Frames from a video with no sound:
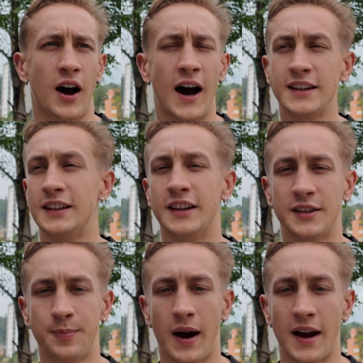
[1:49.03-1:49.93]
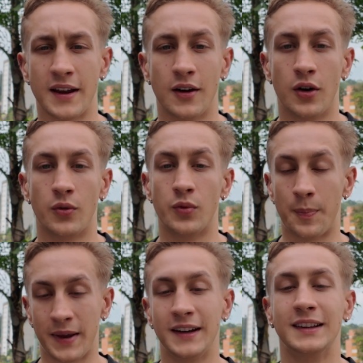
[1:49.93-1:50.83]
I did this by
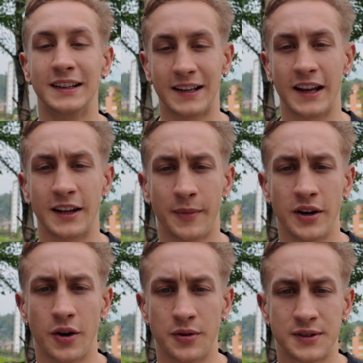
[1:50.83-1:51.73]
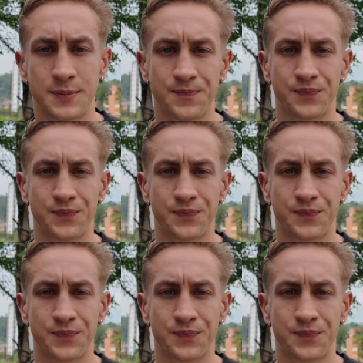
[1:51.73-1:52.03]
repeatedly taking my notes.